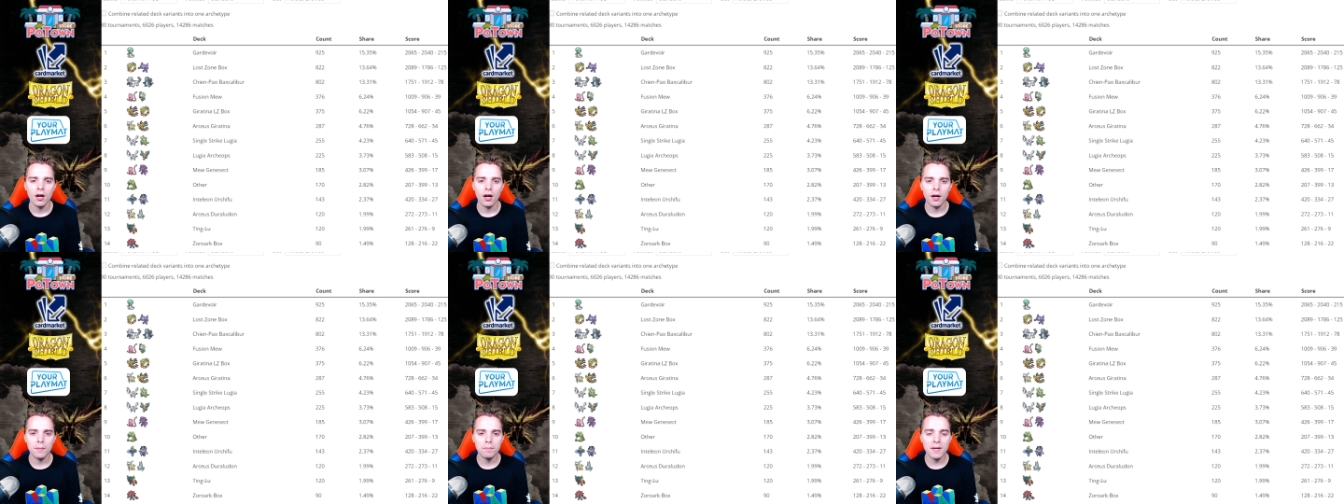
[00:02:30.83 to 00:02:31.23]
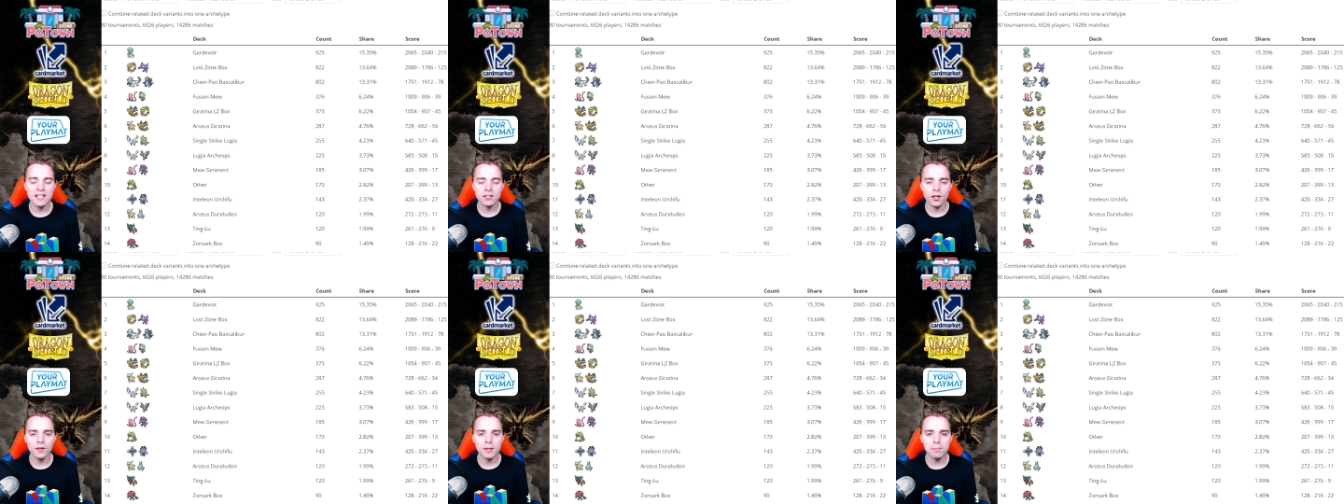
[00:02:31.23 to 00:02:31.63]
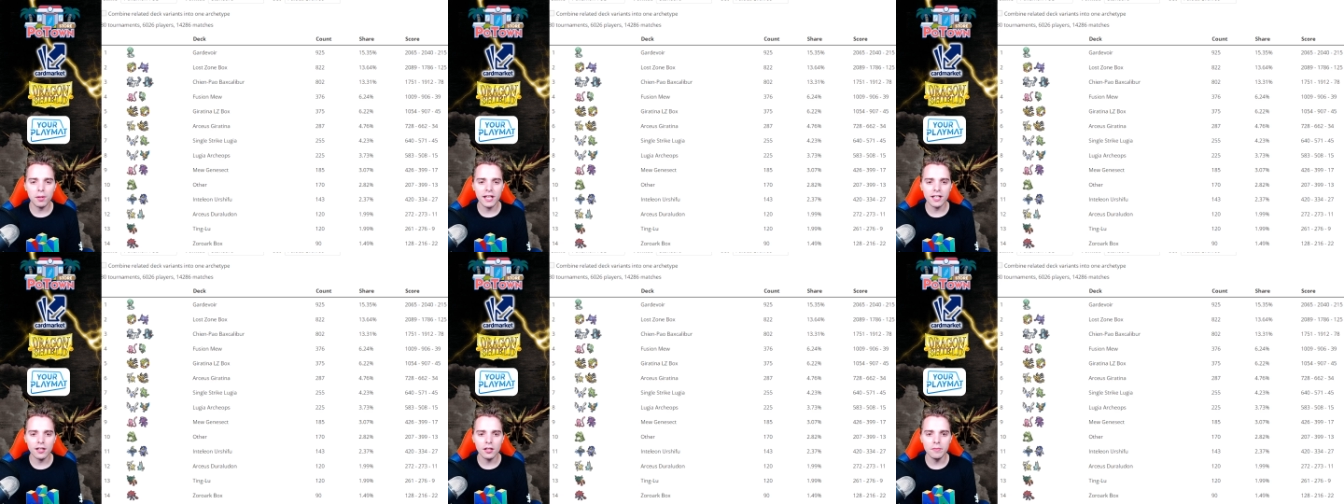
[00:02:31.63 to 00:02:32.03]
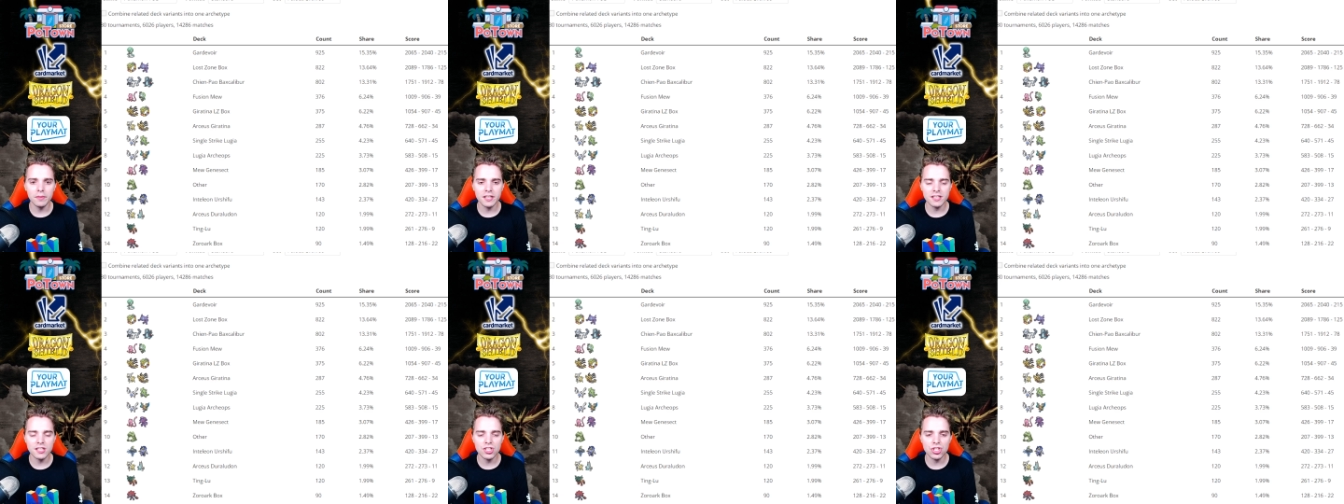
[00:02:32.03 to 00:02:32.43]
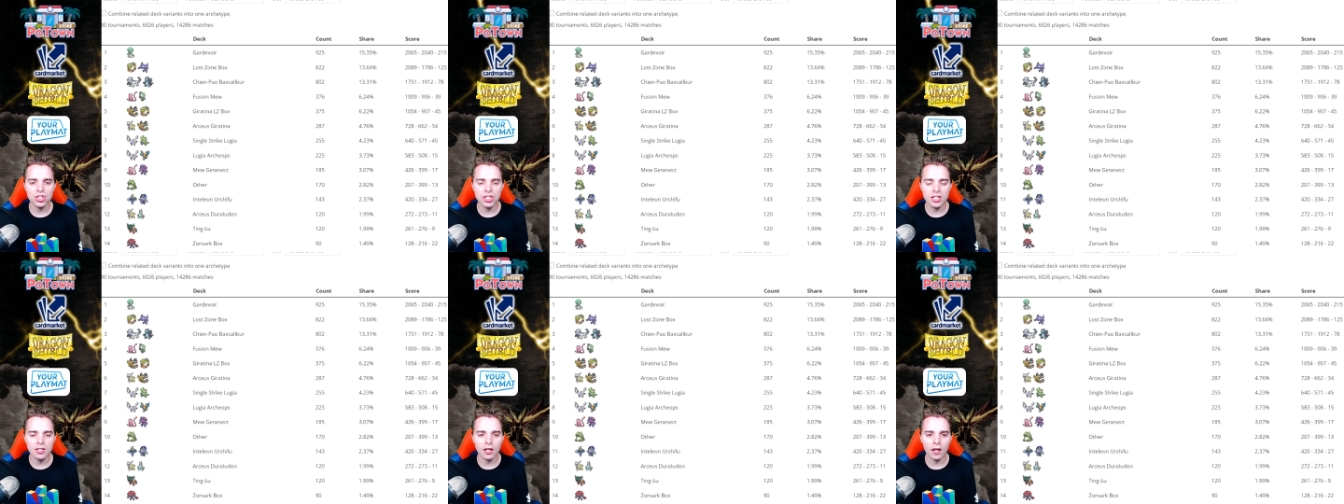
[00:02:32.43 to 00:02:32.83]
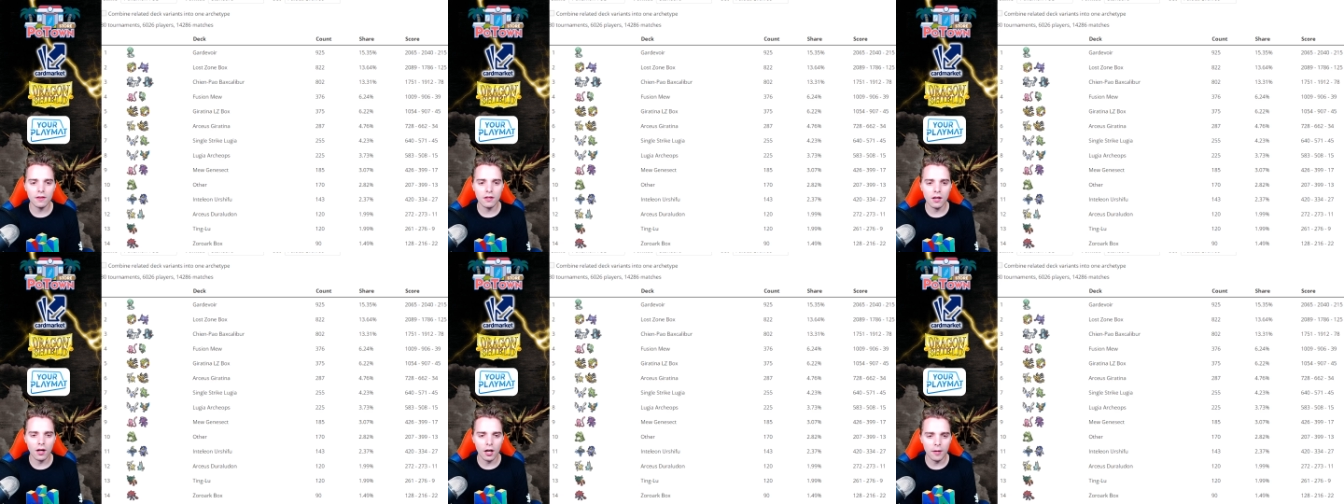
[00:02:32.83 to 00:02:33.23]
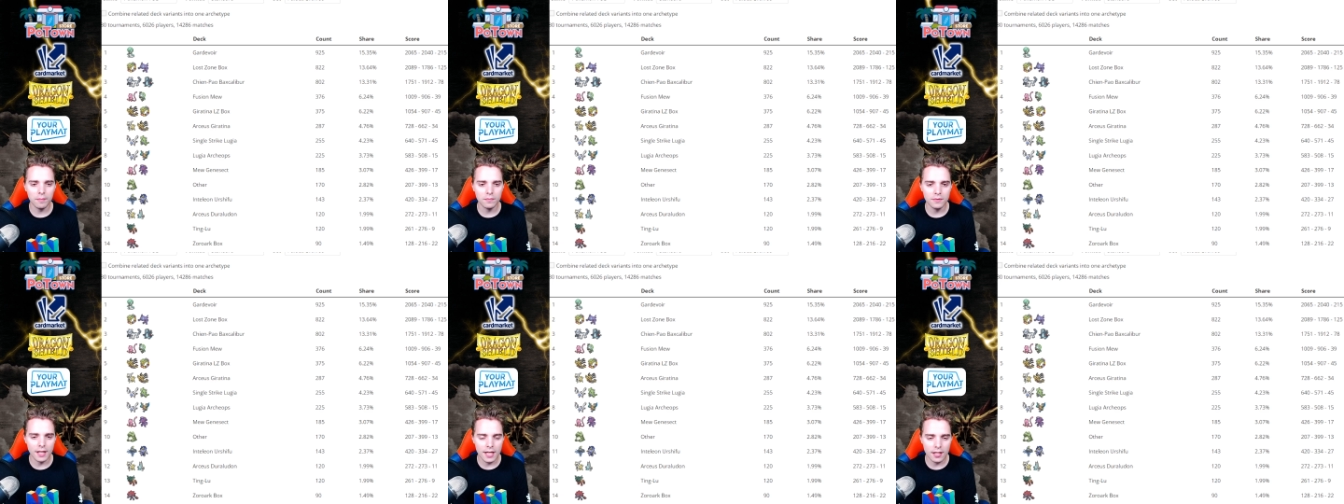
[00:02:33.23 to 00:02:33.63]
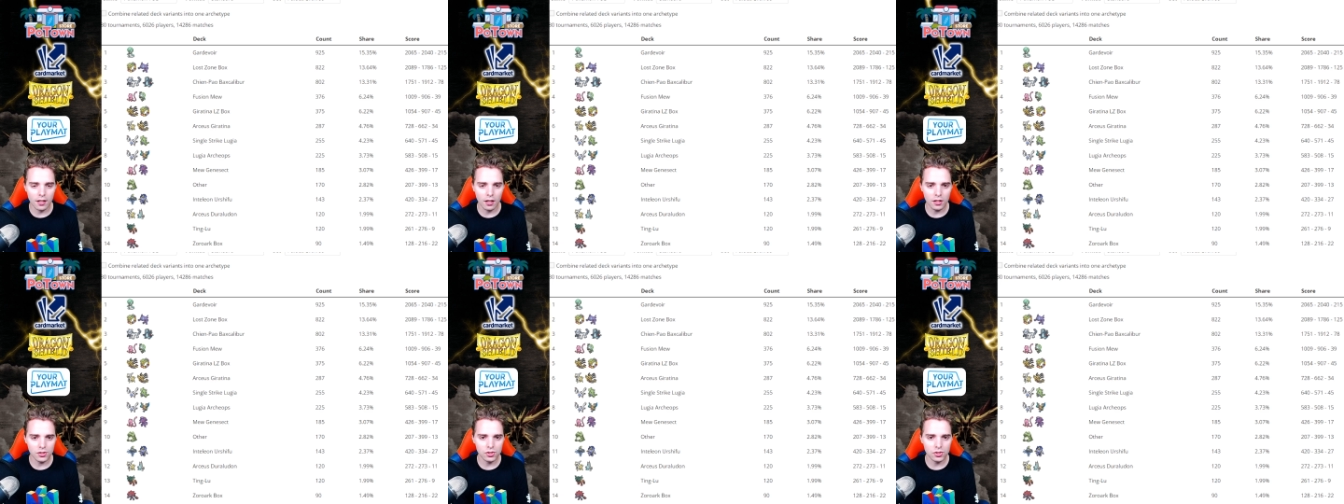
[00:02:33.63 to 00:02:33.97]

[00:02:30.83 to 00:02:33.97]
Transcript: uh, based on the play dot limitless t c g dot com data.